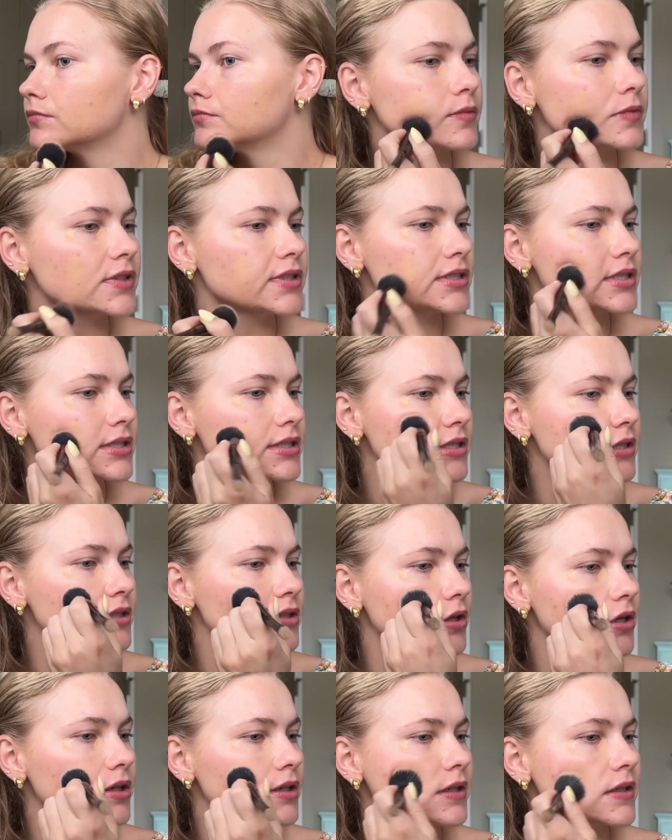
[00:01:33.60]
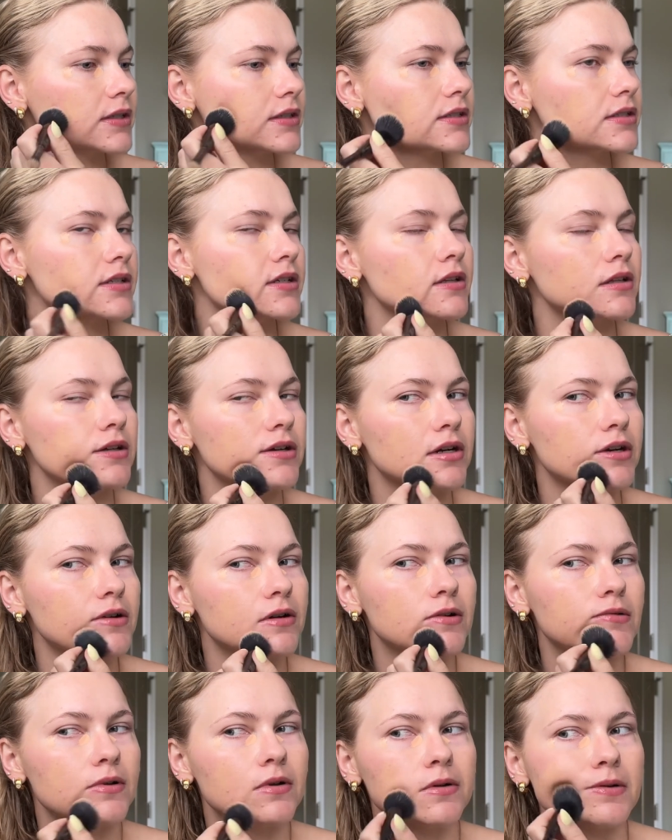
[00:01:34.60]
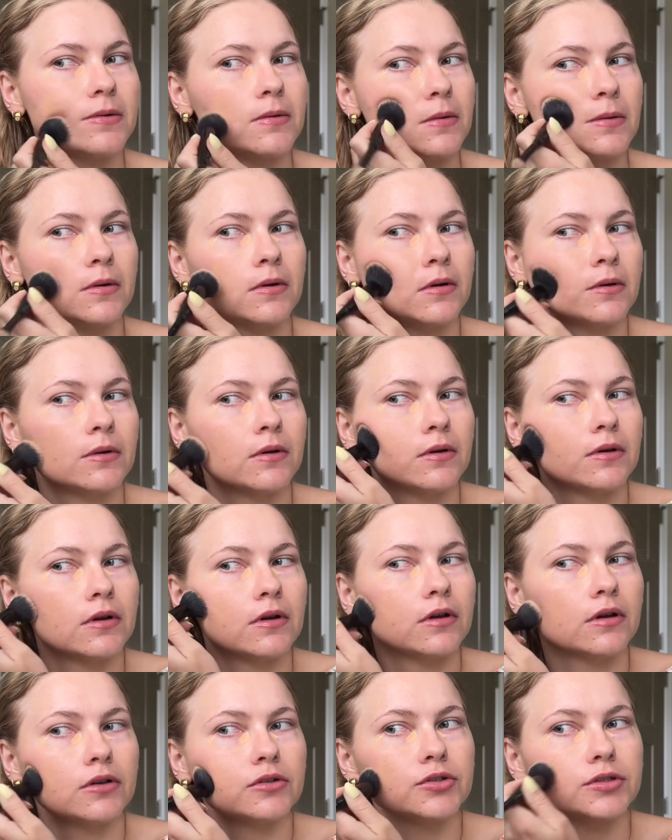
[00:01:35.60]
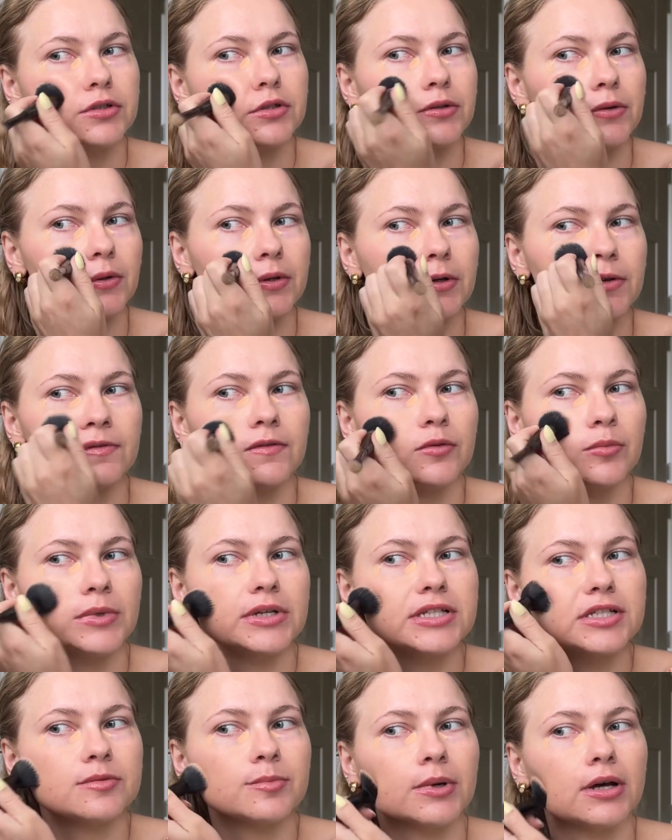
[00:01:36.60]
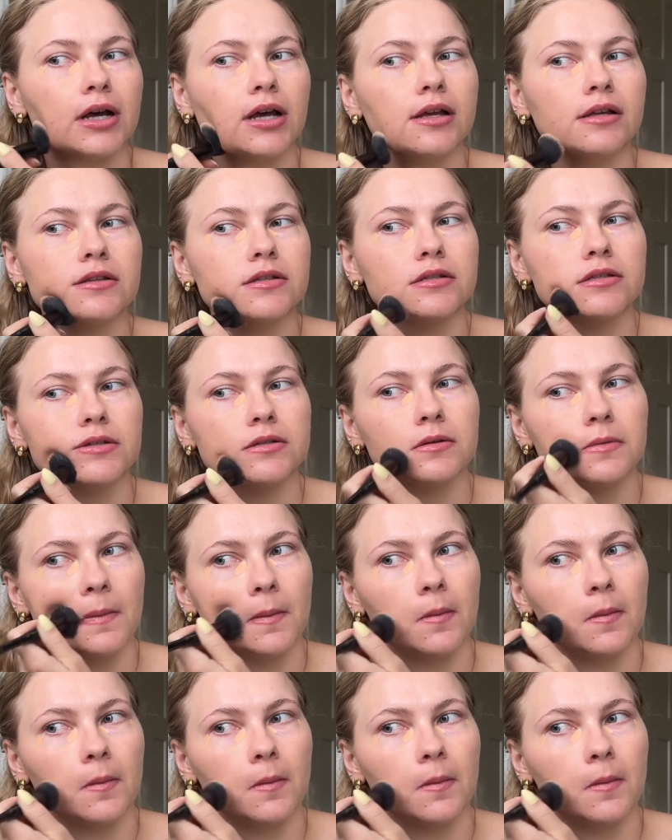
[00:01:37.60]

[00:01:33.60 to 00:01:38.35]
This is the Tarte concealer. Just going over my spots.